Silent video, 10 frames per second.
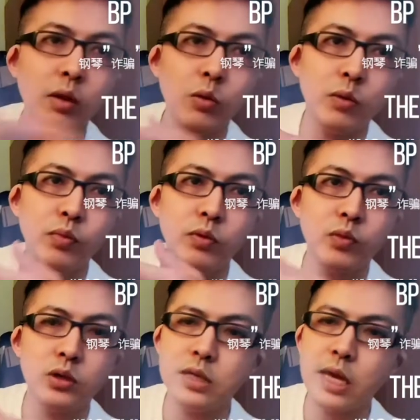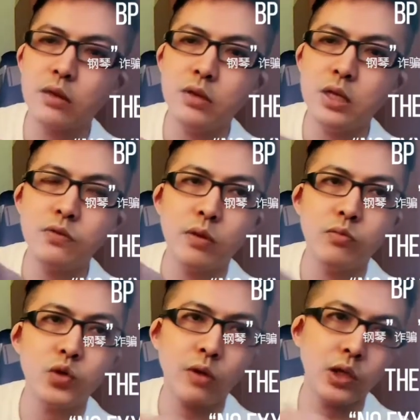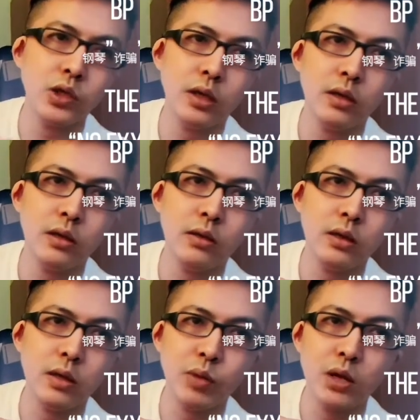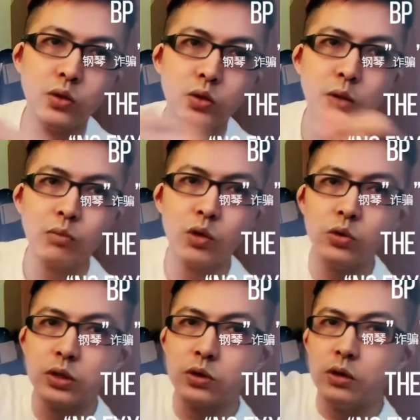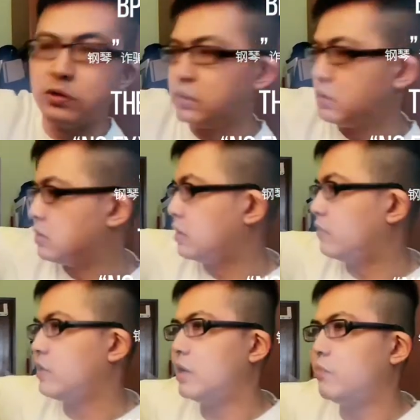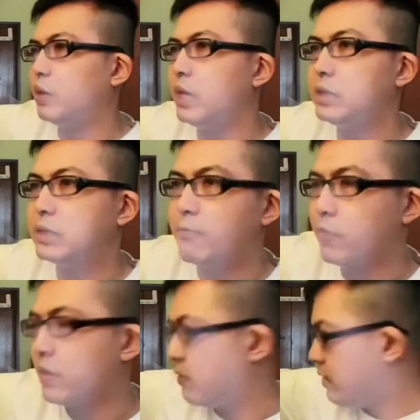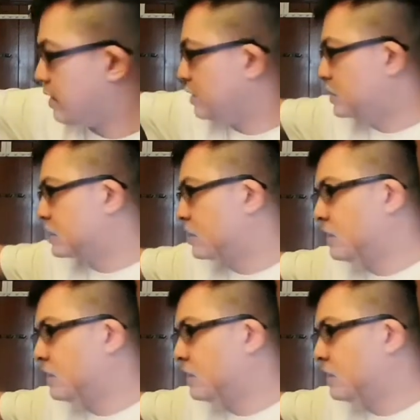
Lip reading: will protect this from scratching the piano. So what I'm going to do is going to sort of place this